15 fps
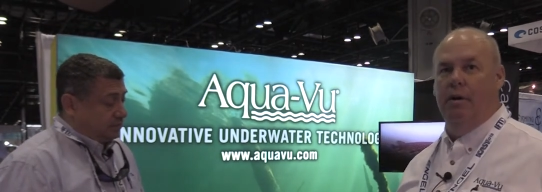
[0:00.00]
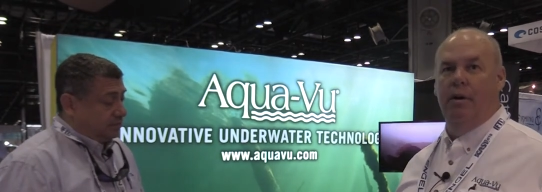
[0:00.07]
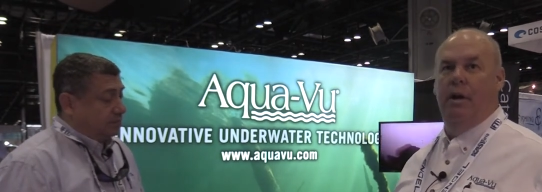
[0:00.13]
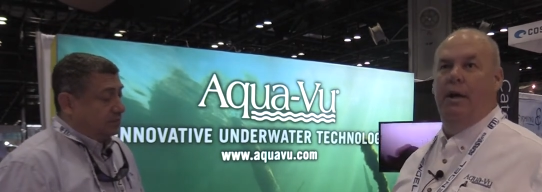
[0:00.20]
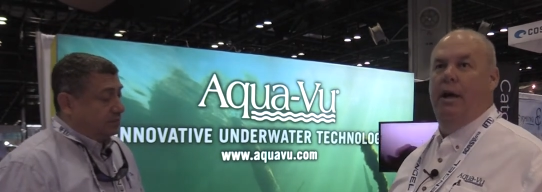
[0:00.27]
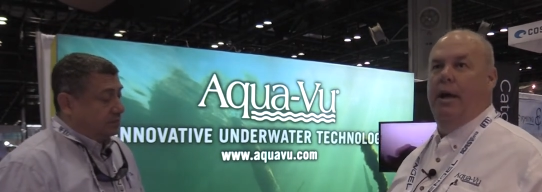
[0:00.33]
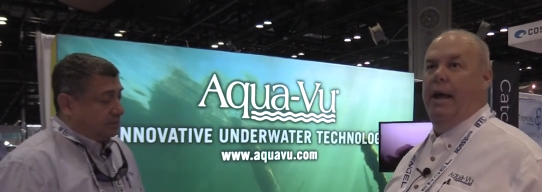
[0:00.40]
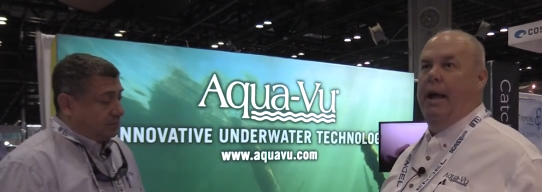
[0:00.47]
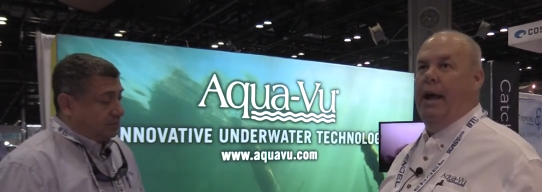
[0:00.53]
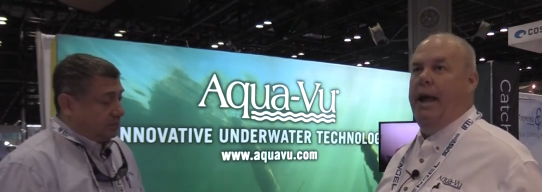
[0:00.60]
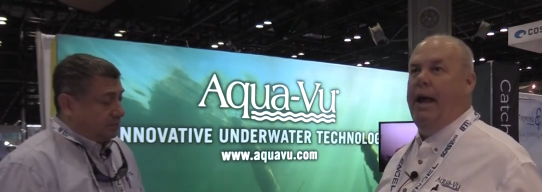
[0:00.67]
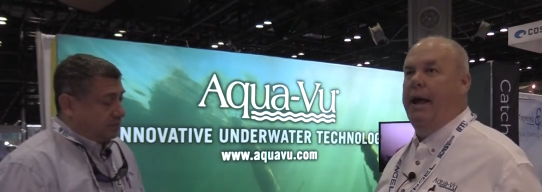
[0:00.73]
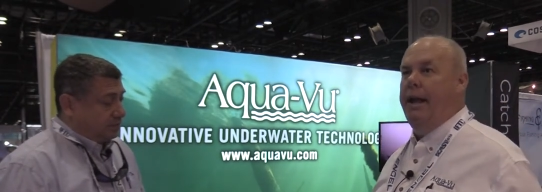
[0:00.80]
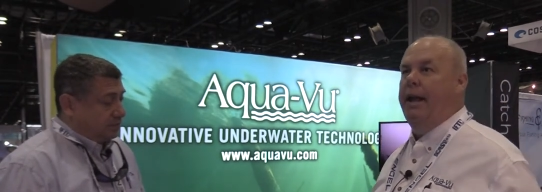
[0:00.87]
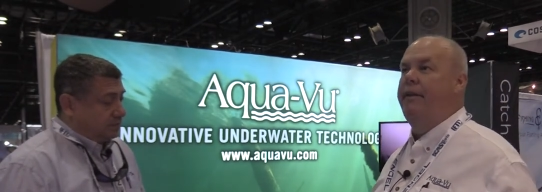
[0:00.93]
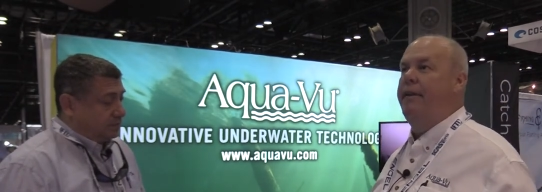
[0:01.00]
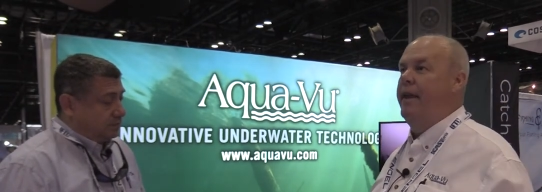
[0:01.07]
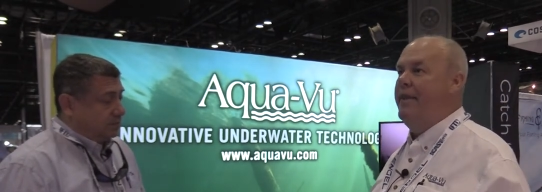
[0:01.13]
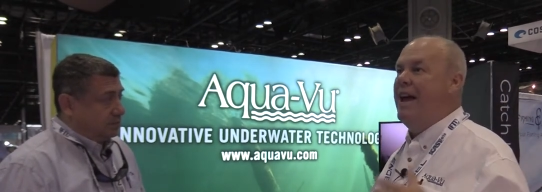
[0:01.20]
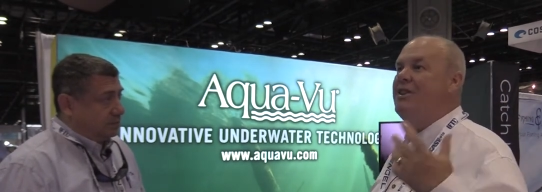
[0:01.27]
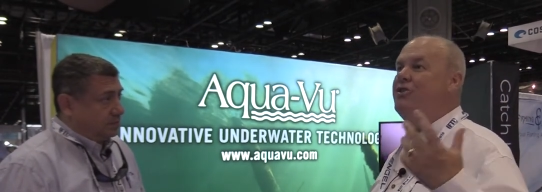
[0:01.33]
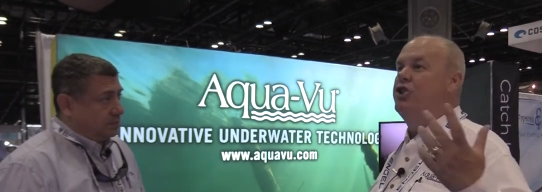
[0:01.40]
Speaker 1: And,
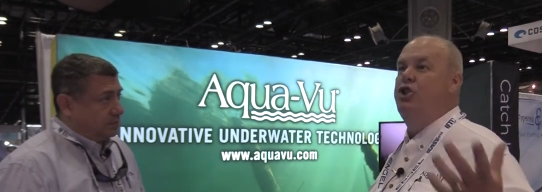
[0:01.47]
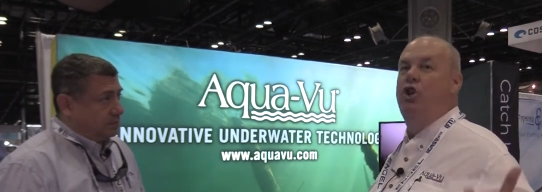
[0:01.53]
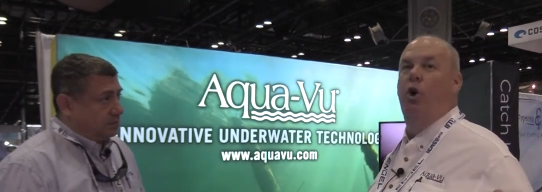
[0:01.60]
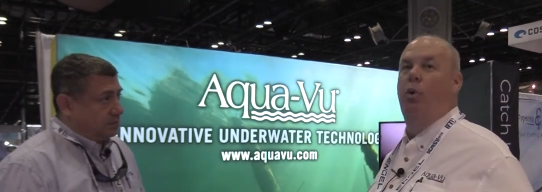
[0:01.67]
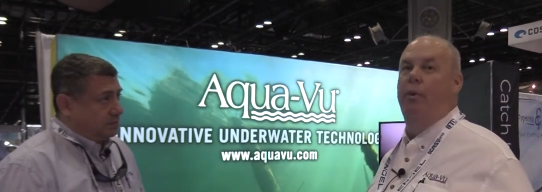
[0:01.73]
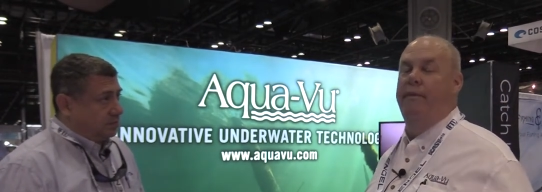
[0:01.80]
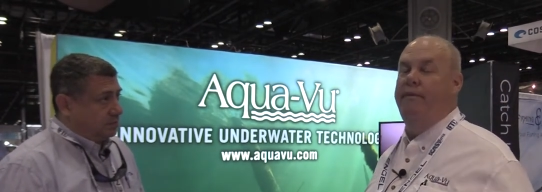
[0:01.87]
and that's new.